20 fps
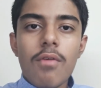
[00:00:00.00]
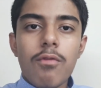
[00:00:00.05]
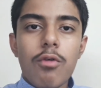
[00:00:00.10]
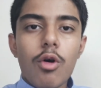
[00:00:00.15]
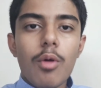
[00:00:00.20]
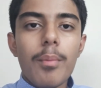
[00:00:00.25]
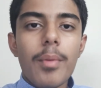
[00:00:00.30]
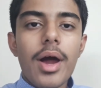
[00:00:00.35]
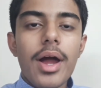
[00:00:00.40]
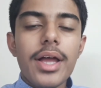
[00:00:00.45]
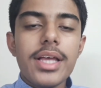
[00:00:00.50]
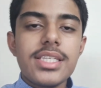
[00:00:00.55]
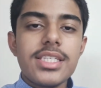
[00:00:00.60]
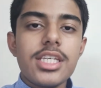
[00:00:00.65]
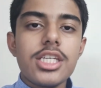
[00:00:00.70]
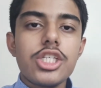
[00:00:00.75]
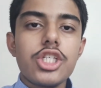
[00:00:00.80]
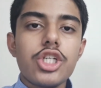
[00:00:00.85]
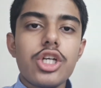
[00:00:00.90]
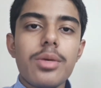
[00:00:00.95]
for my
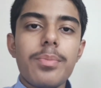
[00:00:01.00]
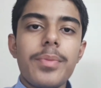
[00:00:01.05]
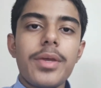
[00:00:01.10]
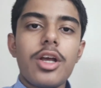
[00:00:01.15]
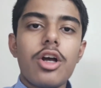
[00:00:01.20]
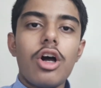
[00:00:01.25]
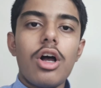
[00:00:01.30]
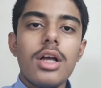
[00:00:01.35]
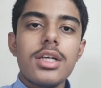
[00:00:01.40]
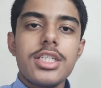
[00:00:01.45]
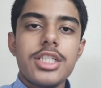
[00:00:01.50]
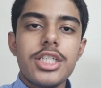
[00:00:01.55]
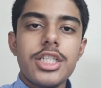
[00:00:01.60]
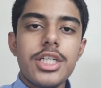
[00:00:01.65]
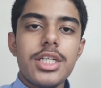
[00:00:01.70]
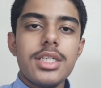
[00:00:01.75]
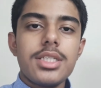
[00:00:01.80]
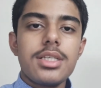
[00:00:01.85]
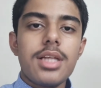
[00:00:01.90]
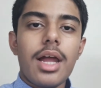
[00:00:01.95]
sister because
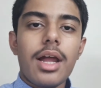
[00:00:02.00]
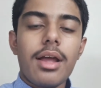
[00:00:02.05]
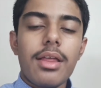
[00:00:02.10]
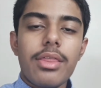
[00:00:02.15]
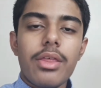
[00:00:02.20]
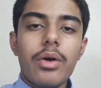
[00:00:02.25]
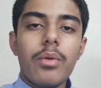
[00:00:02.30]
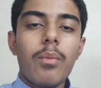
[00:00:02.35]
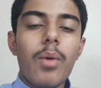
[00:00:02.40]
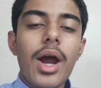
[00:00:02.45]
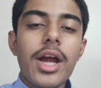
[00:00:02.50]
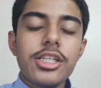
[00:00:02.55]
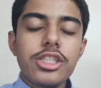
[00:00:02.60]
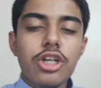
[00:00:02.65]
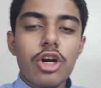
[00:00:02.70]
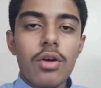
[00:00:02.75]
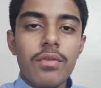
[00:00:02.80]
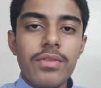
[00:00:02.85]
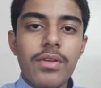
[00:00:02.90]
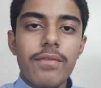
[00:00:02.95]
she's like the
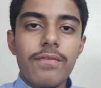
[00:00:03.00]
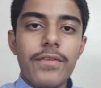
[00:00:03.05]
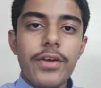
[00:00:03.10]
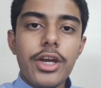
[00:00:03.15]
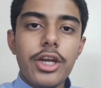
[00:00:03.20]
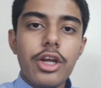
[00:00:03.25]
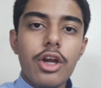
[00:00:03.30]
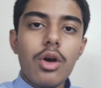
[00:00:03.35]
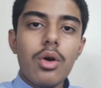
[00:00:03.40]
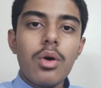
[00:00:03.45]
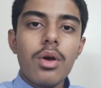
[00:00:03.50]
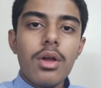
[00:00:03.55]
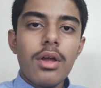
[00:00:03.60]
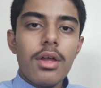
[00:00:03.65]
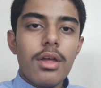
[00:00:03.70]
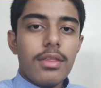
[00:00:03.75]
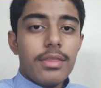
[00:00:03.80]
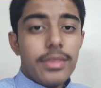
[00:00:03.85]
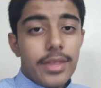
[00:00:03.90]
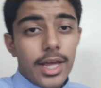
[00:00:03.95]
writer of the video.
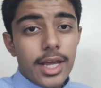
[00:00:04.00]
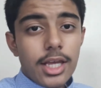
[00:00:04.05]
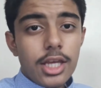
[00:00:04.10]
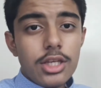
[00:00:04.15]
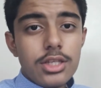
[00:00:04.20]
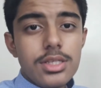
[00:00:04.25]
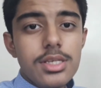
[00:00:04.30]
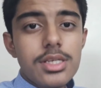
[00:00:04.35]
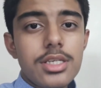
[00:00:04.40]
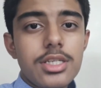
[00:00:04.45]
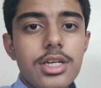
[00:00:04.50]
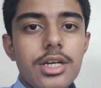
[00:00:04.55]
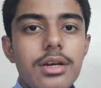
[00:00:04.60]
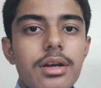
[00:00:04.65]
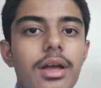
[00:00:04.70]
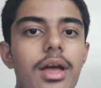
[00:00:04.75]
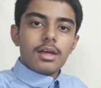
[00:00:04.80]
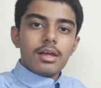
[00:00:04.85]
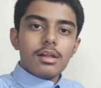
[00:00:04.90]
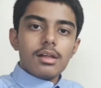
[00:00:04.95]
Thank you sister.